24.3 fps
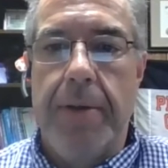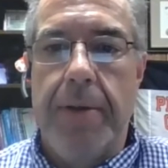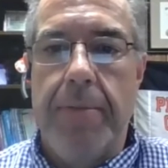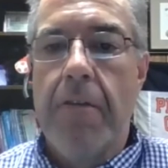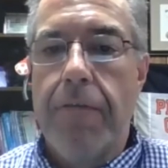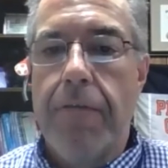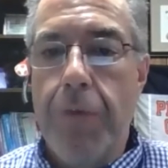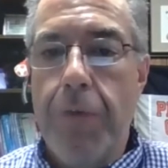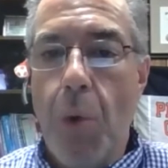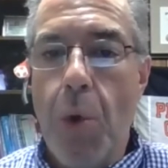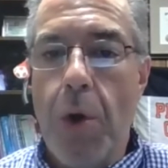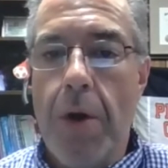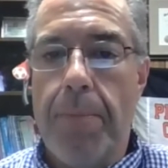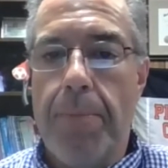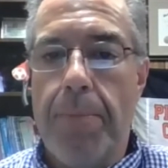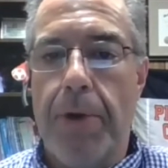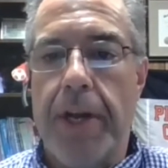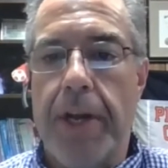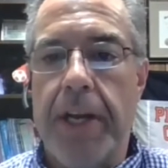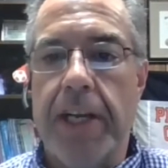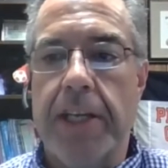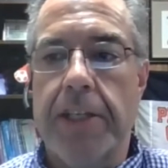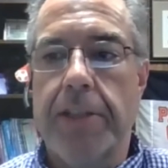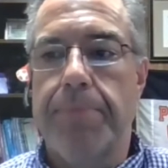it for
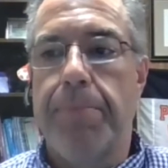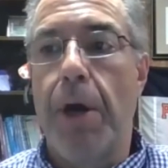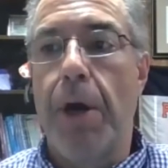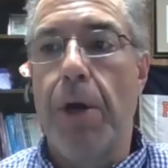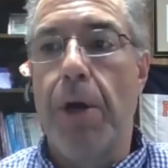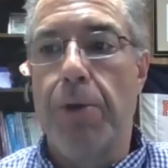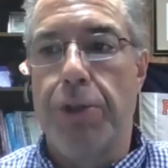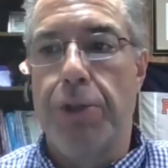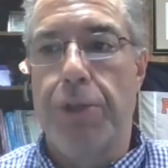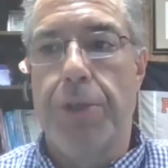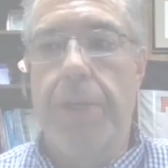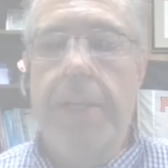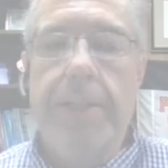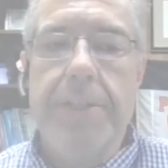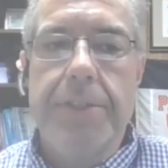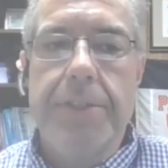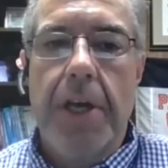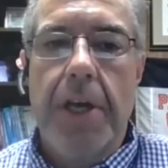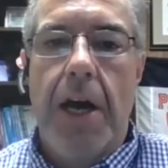pre-exposure.